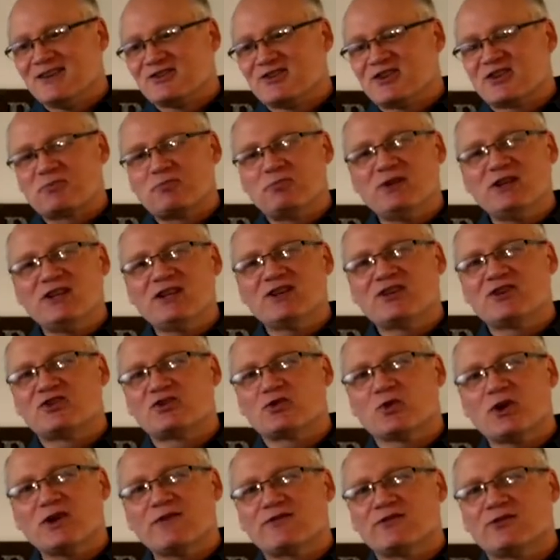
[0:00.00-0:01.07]
just being
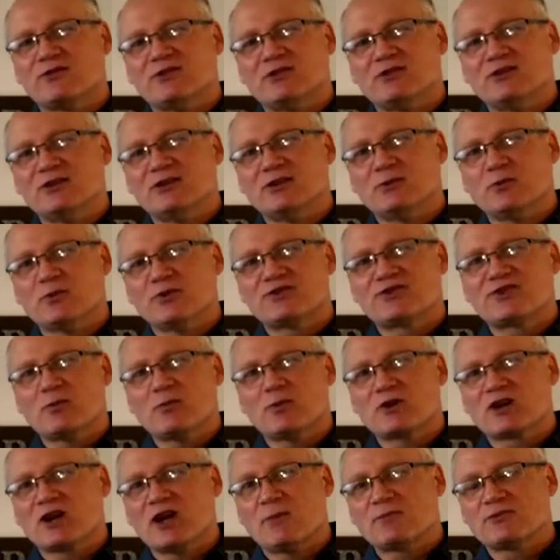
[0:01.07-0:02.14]
joyful when
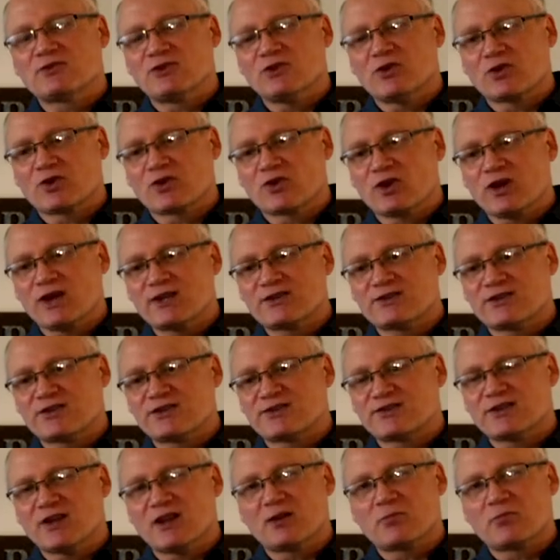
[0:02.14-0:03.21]
someone comes to know Christ,
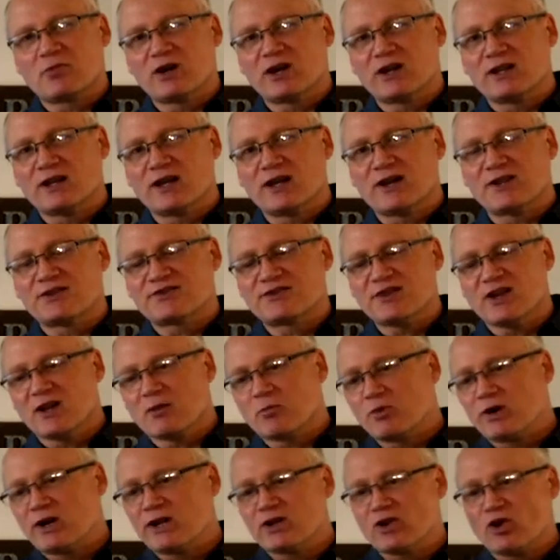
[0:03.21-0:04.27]
it's celebrating that. It's
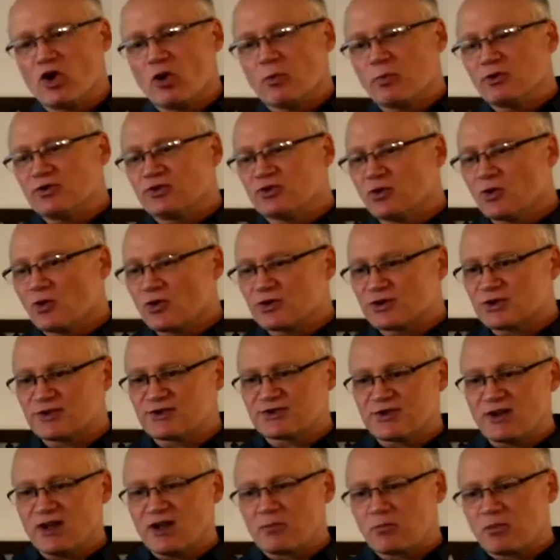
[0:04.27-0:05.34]
celebrating open doors.
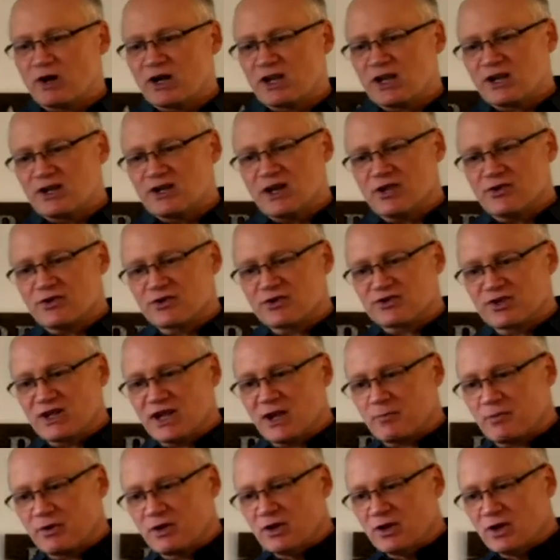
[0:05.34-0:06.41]
It's celebrating another
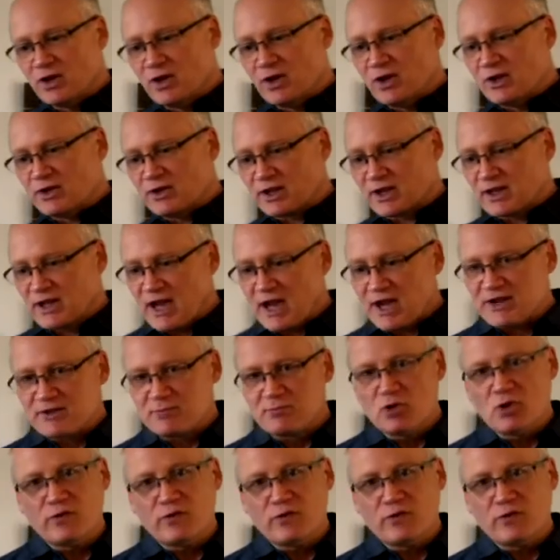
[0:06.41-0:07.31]
step that God is